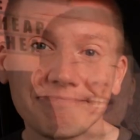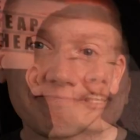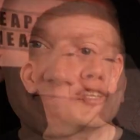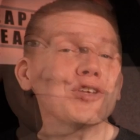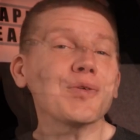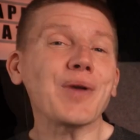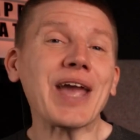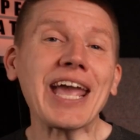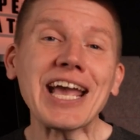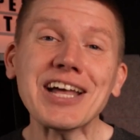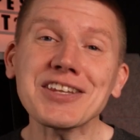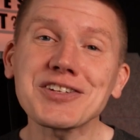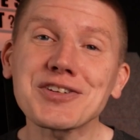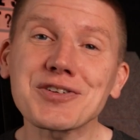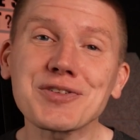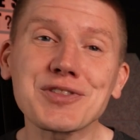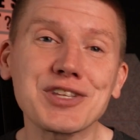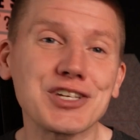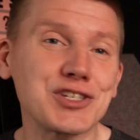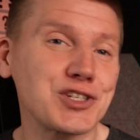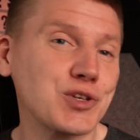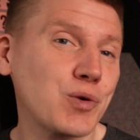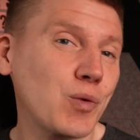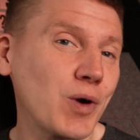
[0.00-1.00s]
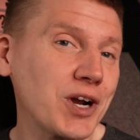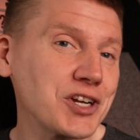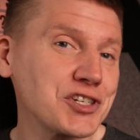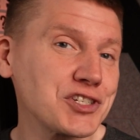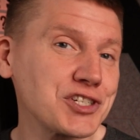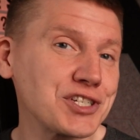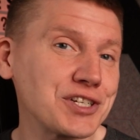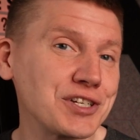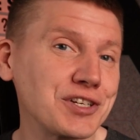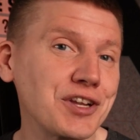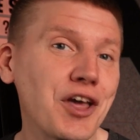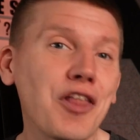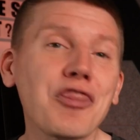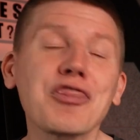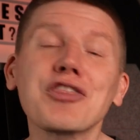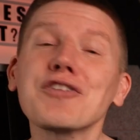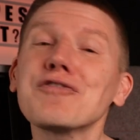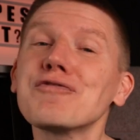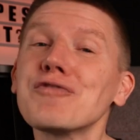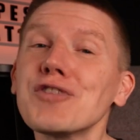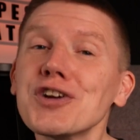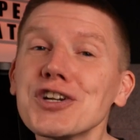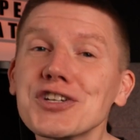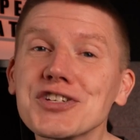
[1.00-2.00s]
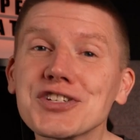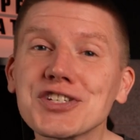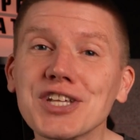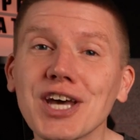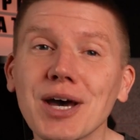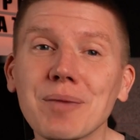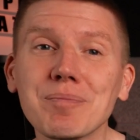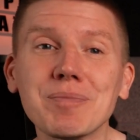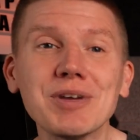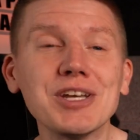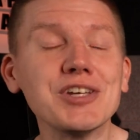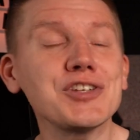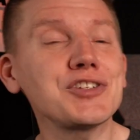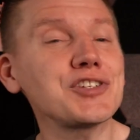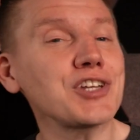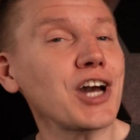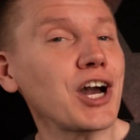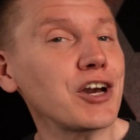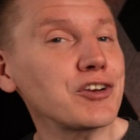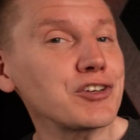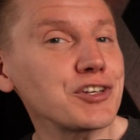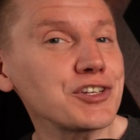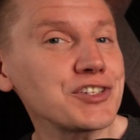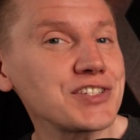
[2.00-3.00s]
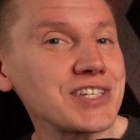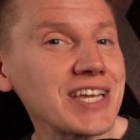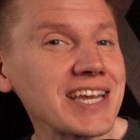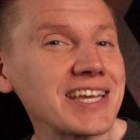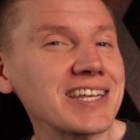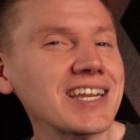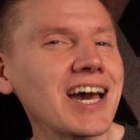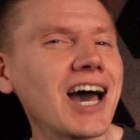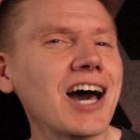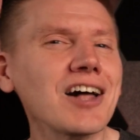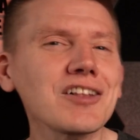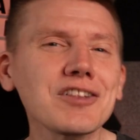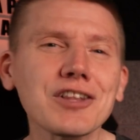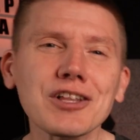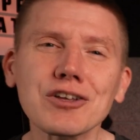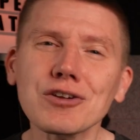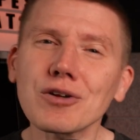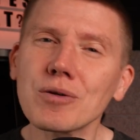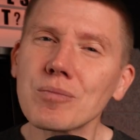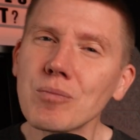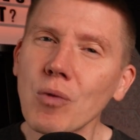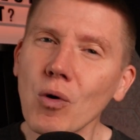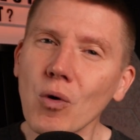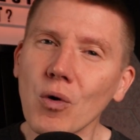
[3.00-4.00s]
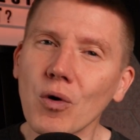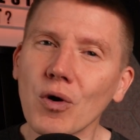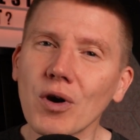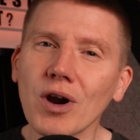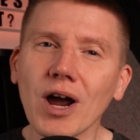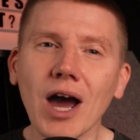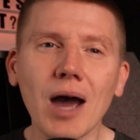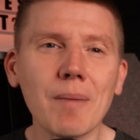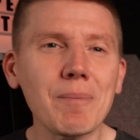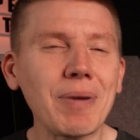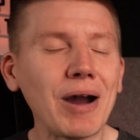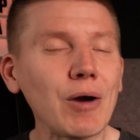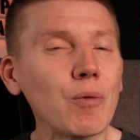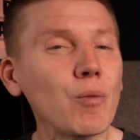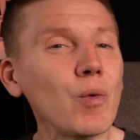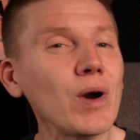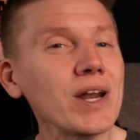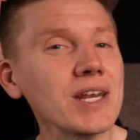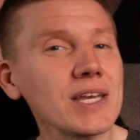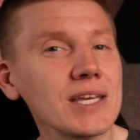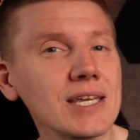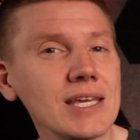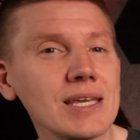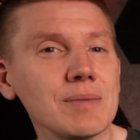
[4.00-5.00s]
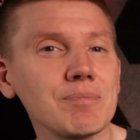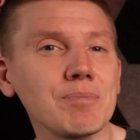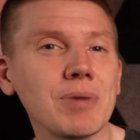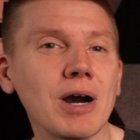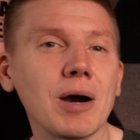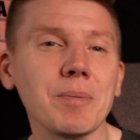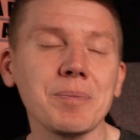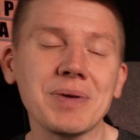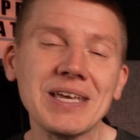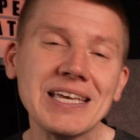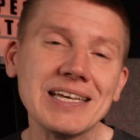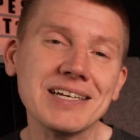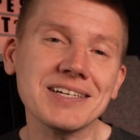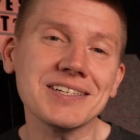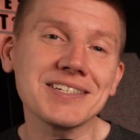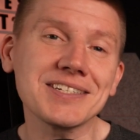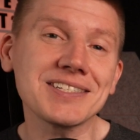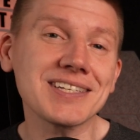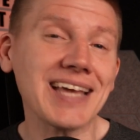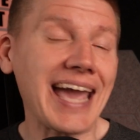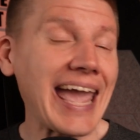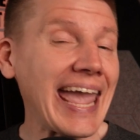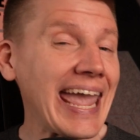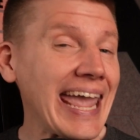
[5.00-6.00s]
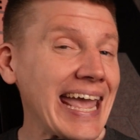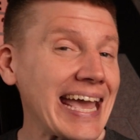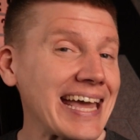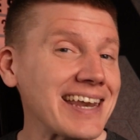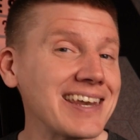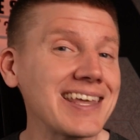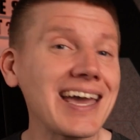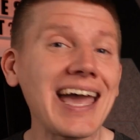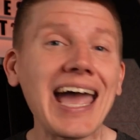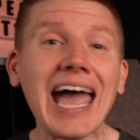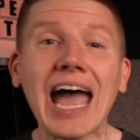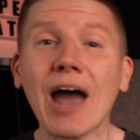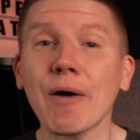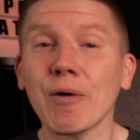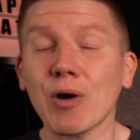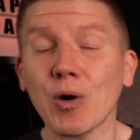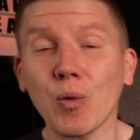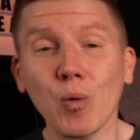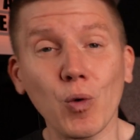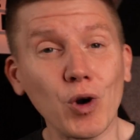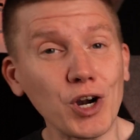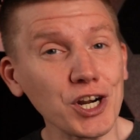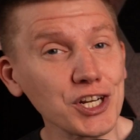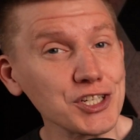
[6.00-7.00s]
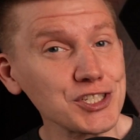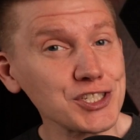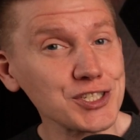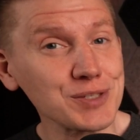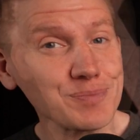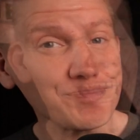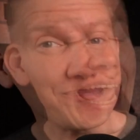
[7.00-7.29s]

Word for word: To answer this question, the first step is to understand a little more about what a heat pump is and how it works.